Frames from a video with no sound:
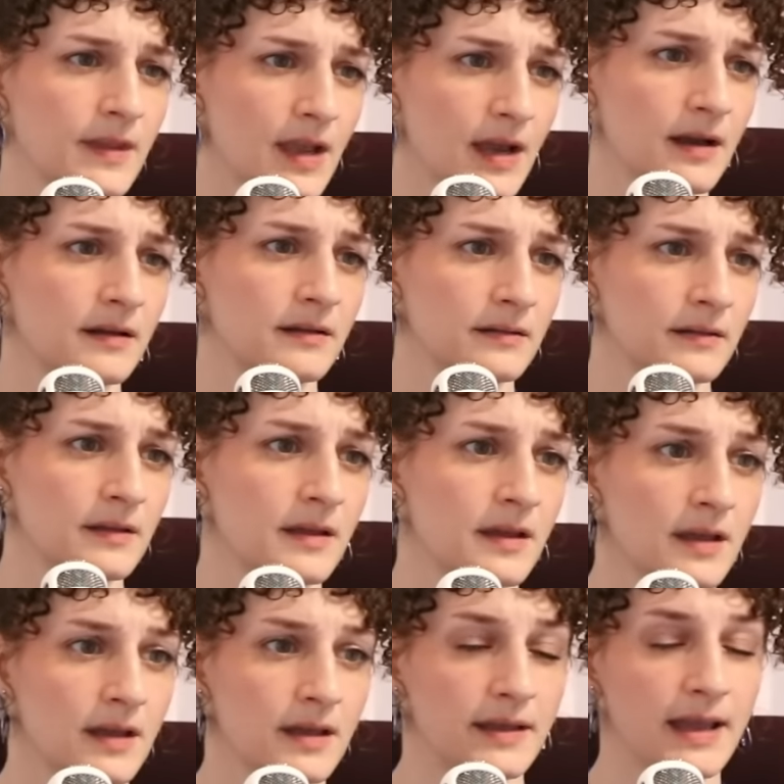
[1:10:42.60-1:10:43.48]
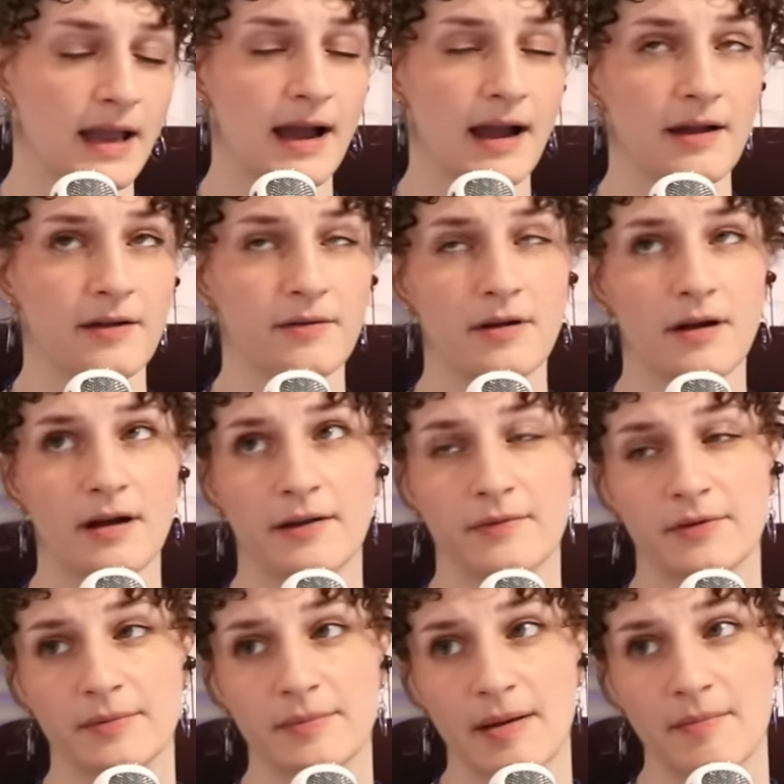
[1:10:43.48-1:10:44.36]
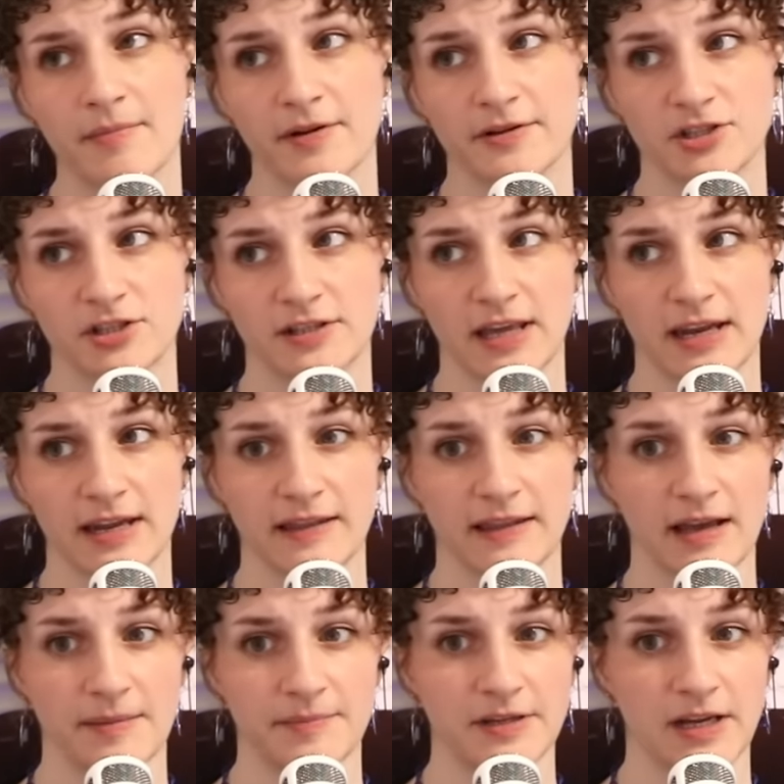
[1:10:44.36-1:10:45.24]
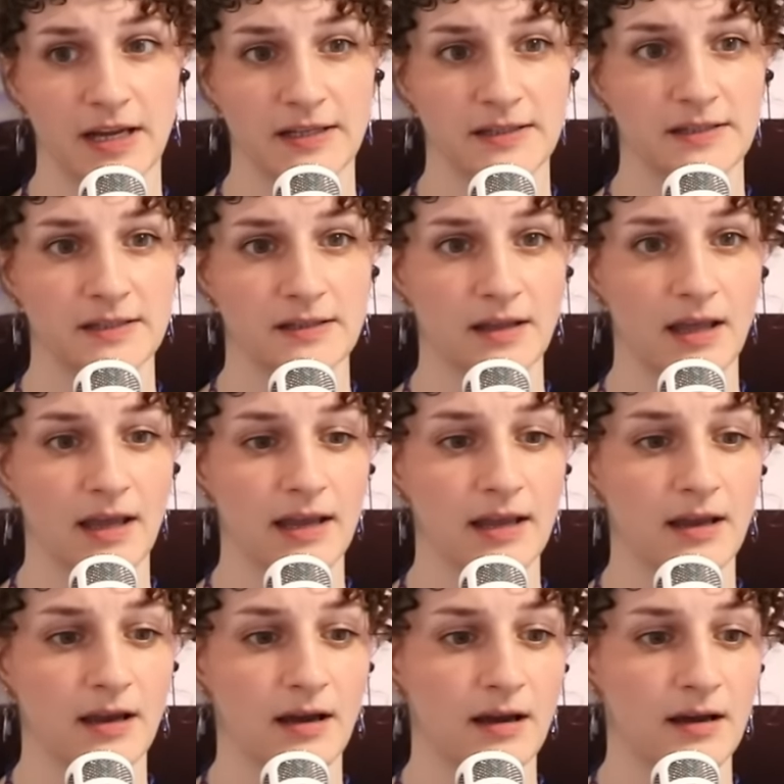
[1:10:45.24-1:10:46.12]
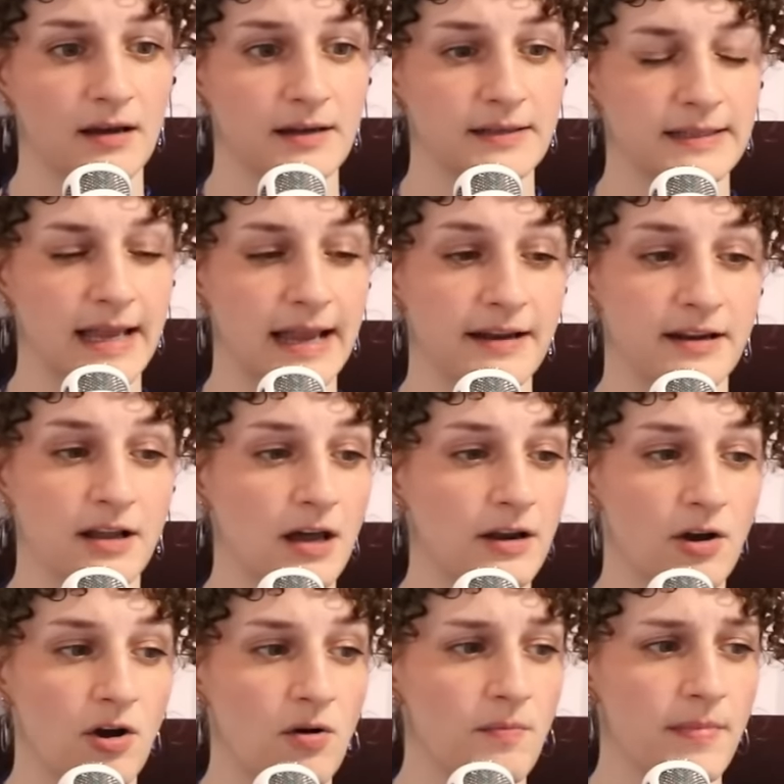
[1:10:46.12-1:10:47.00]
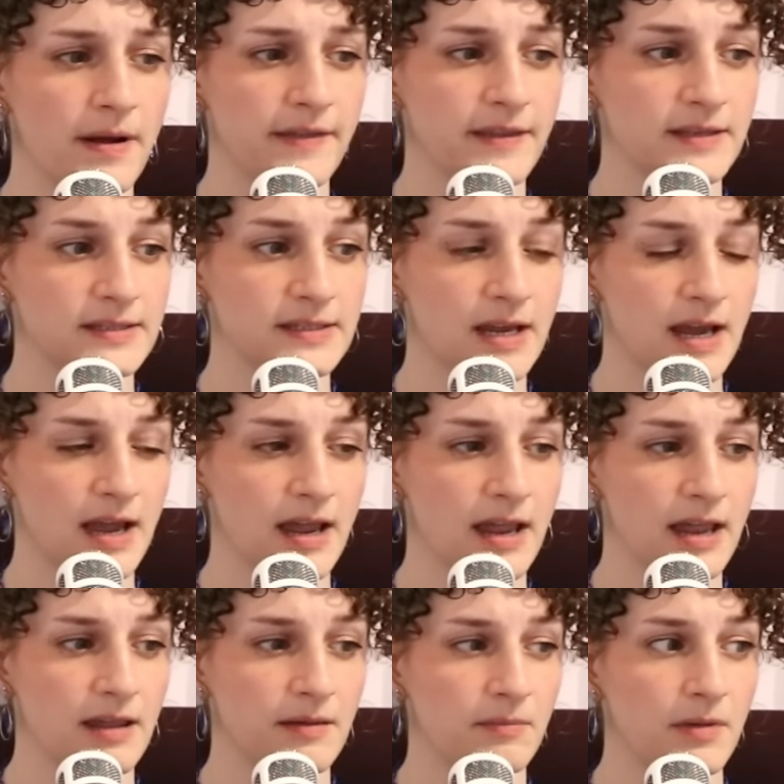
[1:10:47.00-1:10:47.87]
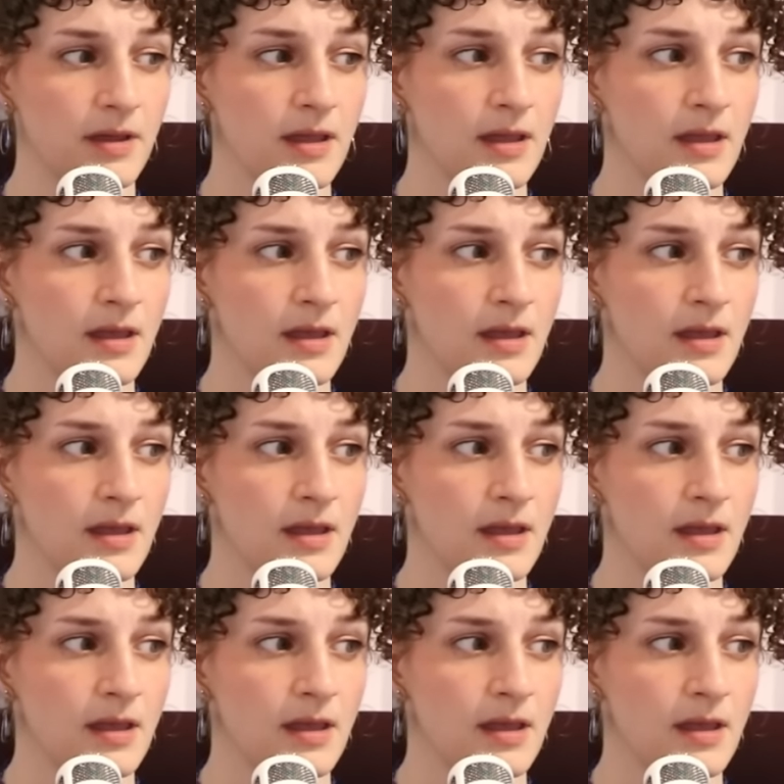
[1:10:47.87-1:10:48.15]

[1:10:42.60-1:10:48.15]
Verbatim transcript: Yeah. Yeah, I, I remember just getting the updates and like, because uh, I had gone home by this time